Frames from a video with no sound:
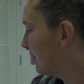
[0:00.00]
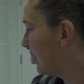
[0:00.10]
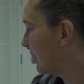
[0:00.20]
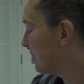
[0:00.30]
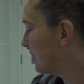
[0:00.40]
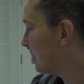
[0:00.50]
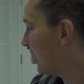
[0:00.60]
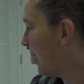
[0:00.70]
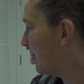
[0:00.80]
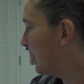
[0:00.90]
things that
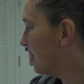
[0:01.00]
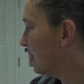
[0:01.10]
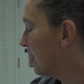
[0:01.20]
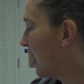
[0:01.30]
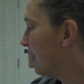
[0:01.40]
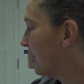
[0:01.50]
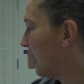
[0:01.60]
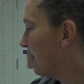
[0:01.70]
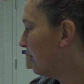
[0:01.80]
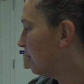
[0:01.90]
happen underground that
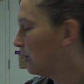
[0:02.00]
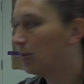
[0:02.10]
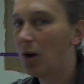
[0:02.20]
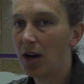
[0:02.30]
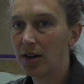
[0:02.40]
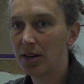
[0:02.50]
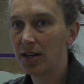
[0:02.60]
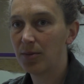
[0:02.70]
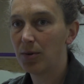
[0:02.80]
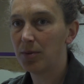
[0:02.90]
kind of hold water
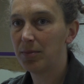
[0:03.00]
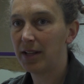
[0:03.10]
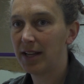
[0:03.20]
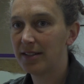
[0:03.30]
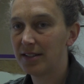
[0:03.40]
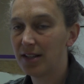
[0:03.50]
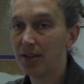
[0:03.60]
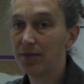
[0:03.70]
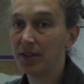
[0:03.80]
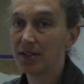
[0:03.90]
in one place until
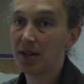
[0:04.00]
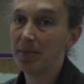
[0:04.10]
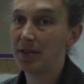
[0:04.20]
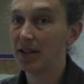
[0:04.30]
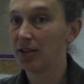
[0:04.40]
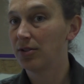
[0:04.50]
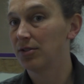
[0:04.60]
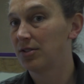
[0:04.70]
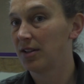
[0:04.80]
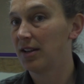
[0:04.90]
it fills up, and then it
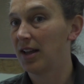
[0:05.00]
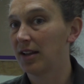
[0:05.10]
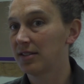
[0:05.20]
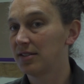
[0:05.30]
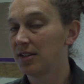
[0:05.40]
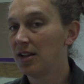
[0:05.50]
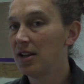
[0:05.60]
goes to the next